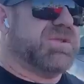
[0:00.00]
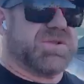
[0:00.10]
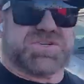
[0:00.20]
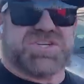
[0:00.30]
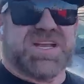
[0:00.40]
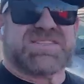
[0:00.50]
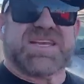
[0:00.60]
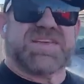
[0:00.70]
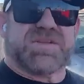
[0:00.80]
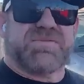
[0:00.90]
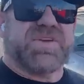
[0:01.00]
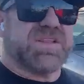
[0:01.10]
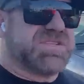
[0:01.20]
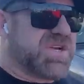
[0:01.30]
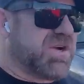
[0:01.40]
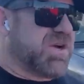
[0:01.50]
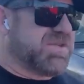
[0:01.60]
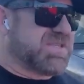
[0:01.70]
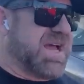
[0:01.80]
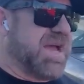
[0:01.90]
little shits that get their feelings hurt all
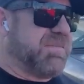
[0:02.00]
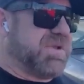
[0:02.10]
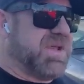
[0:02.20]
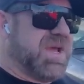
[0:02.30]
the time, and